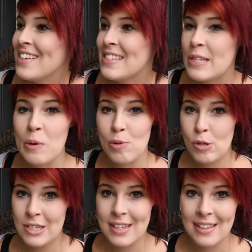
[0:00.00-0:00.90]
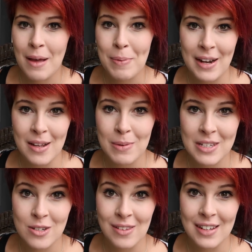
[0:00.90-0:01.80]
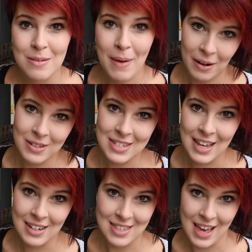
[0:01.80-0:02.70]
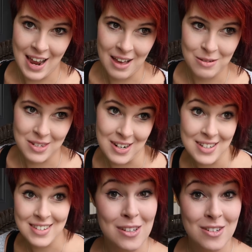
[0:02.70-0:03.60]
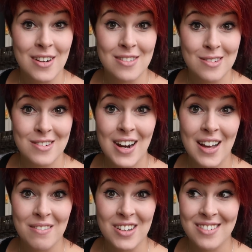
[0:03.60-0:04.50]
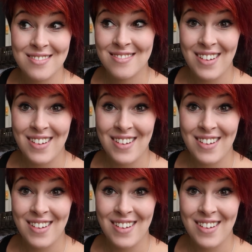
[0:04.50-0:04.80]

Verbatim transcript: He says, oh, you just like that painting because you'd like to metal detect that house. And I said, you're darn straight I would.